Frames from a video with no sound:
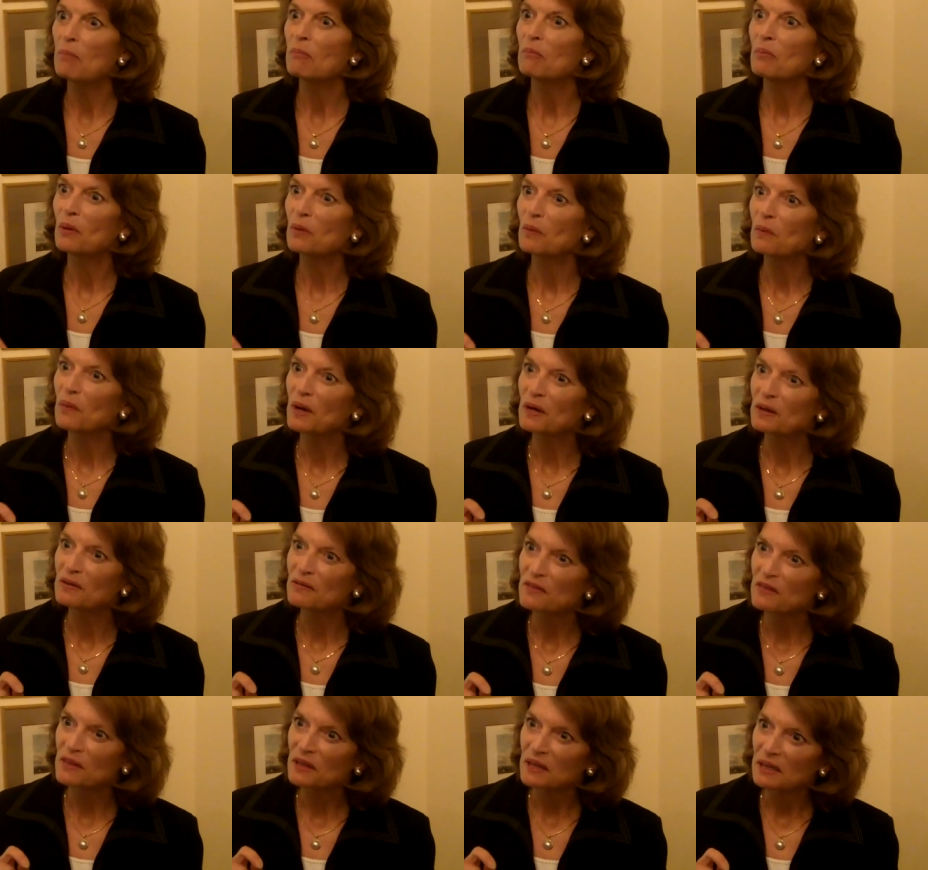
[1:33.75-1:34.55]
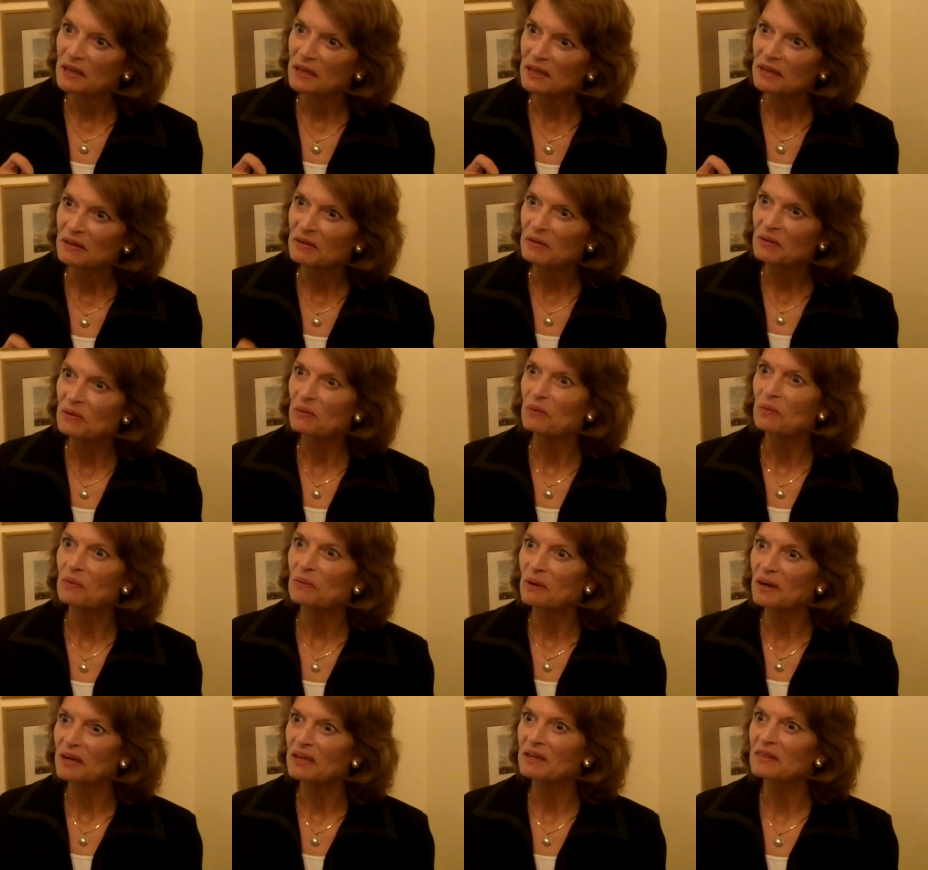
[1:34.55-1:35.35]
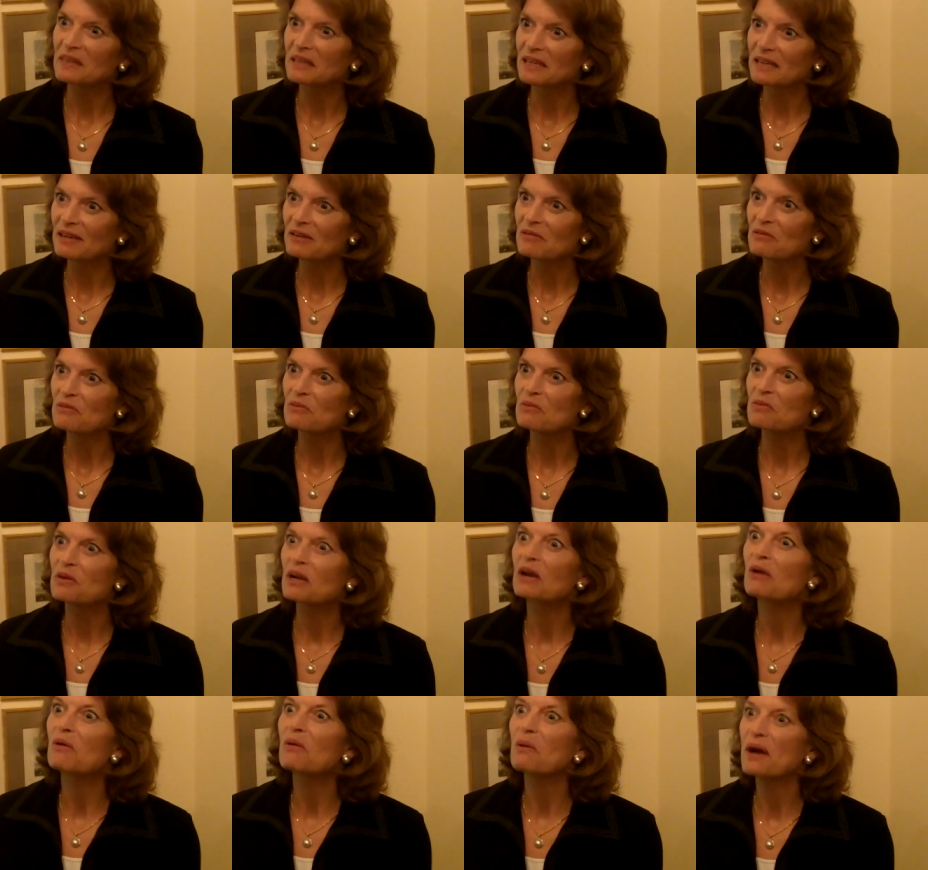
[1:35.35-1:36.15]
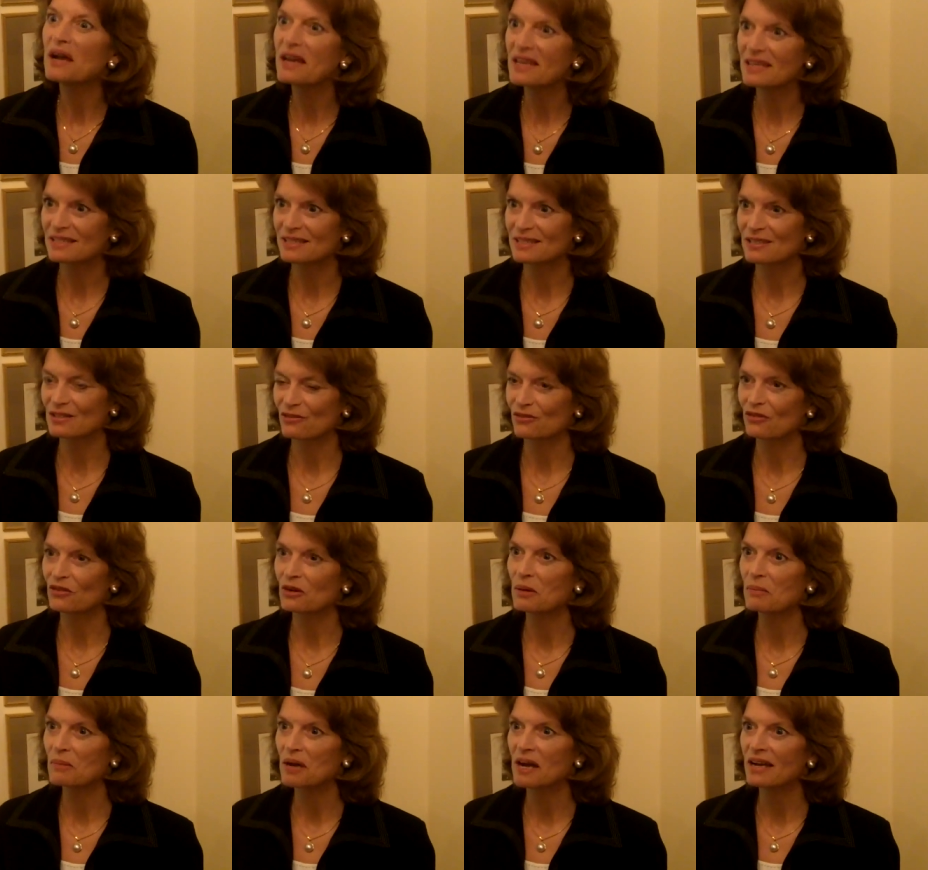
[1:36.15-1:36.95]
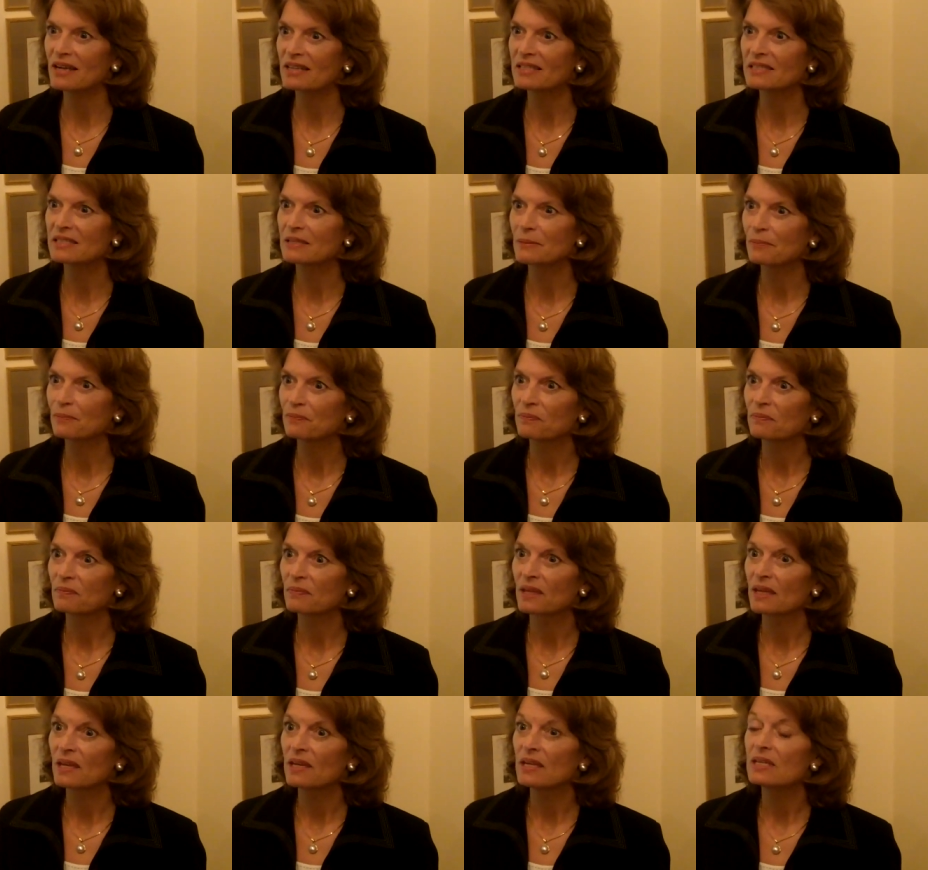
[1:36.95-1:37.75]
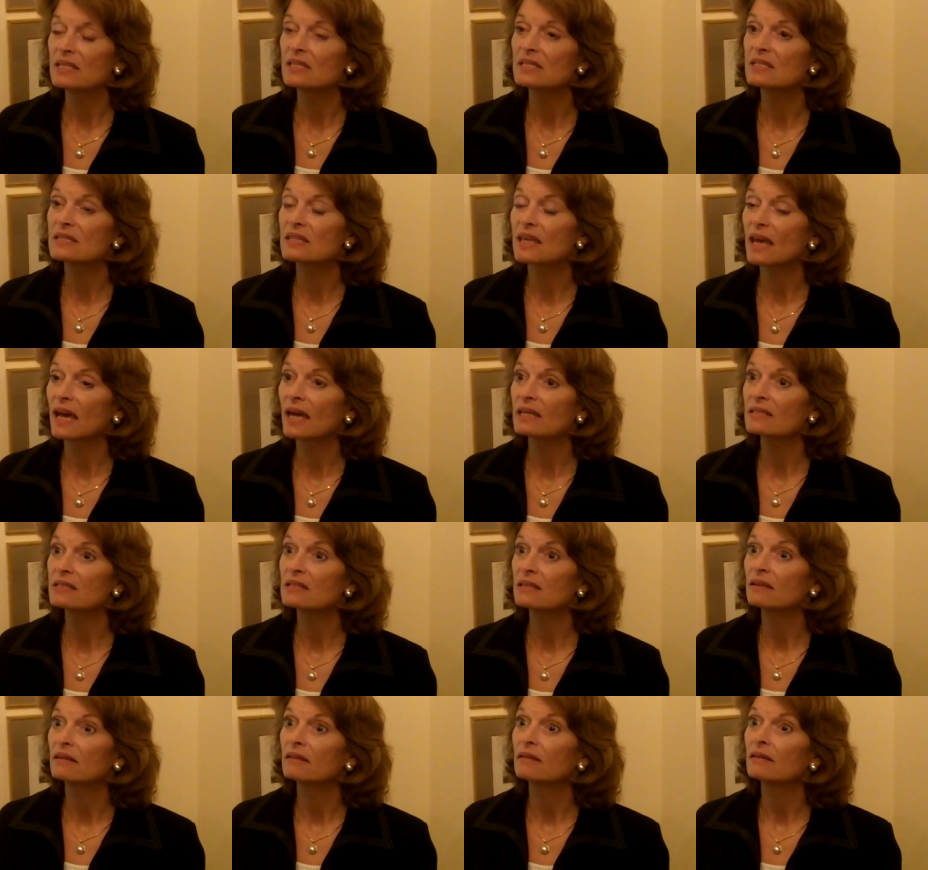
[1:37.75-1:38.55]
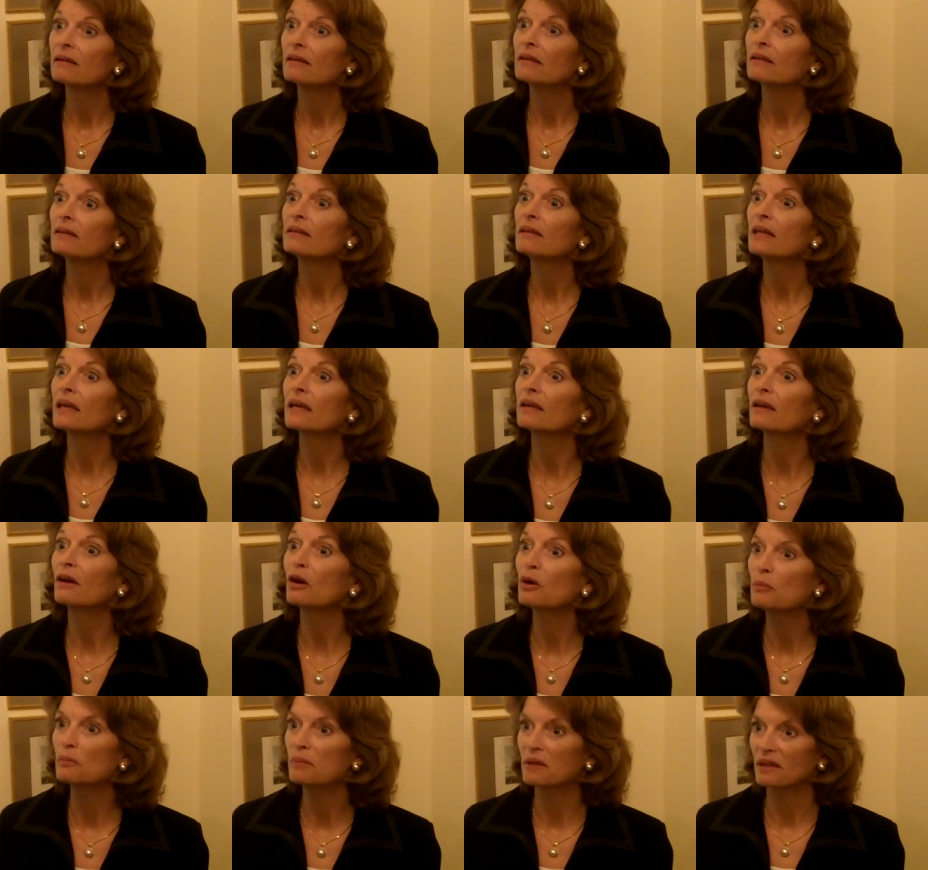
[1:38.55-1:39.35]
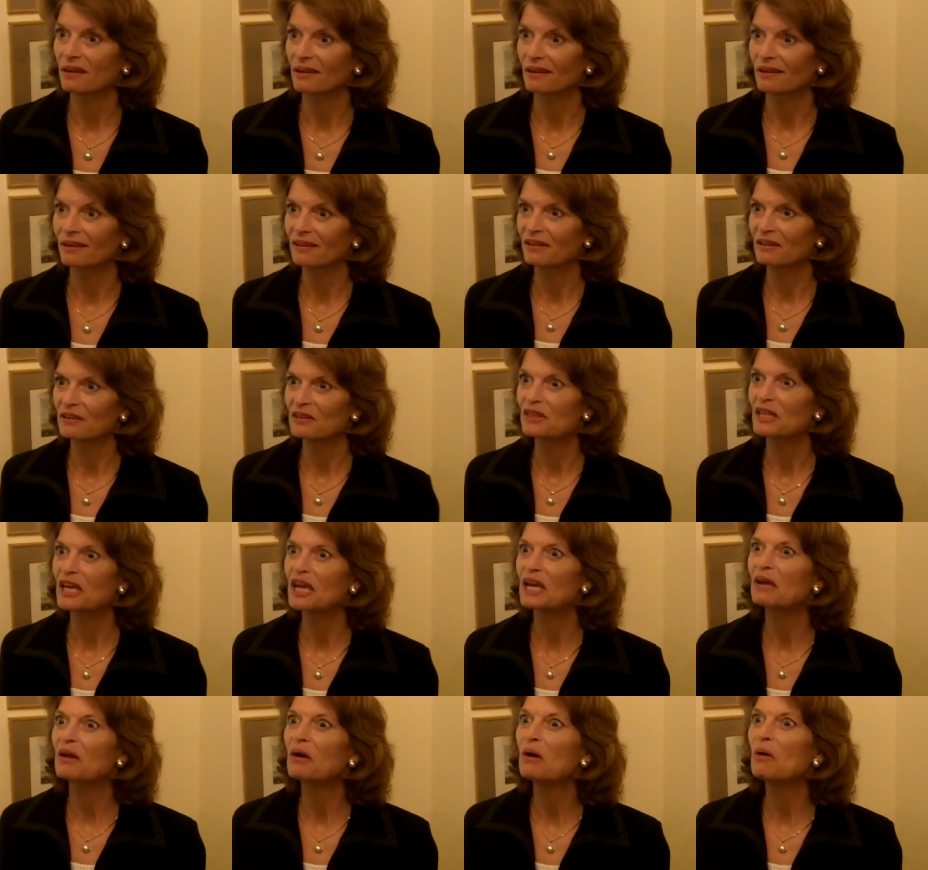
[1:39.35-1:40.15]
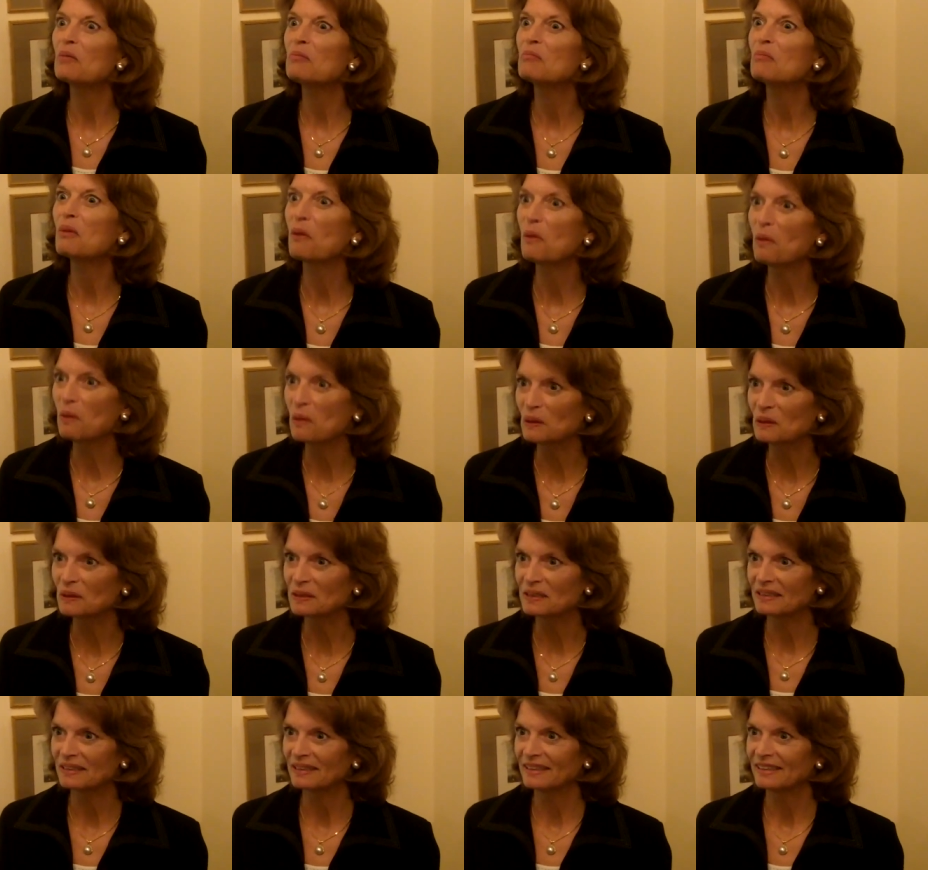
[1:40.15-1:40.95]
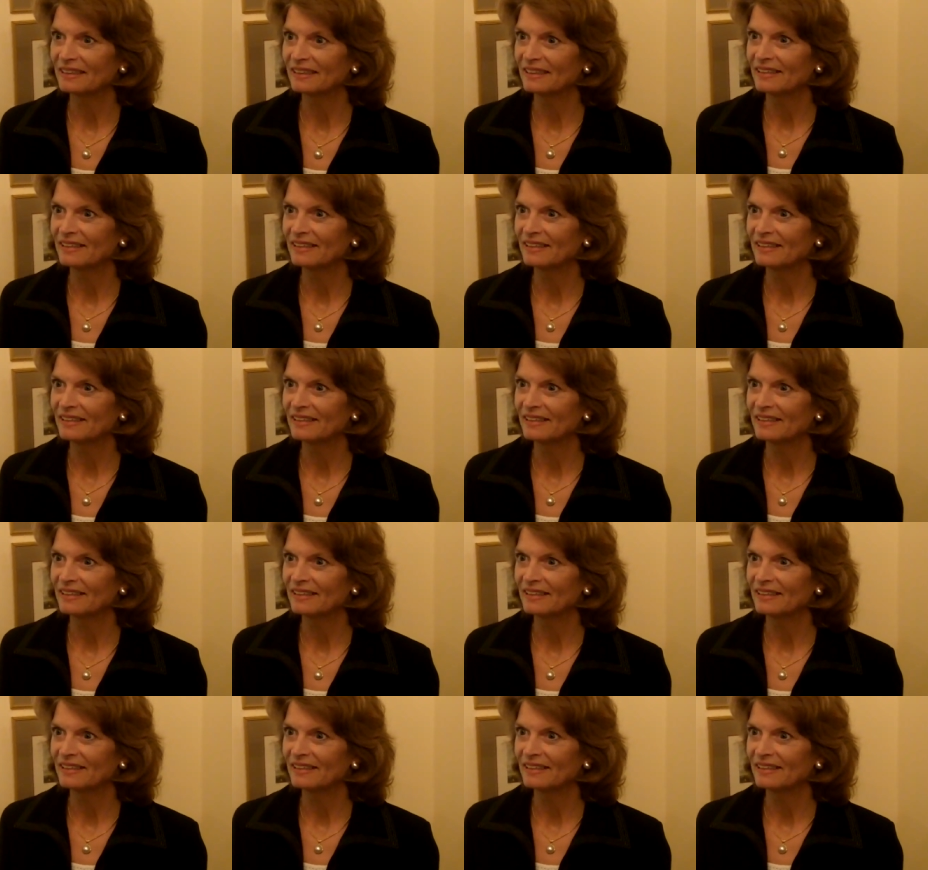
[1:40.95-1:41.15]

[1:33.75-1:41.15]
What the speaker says: But one of the requests from us is that they go big, they go bold,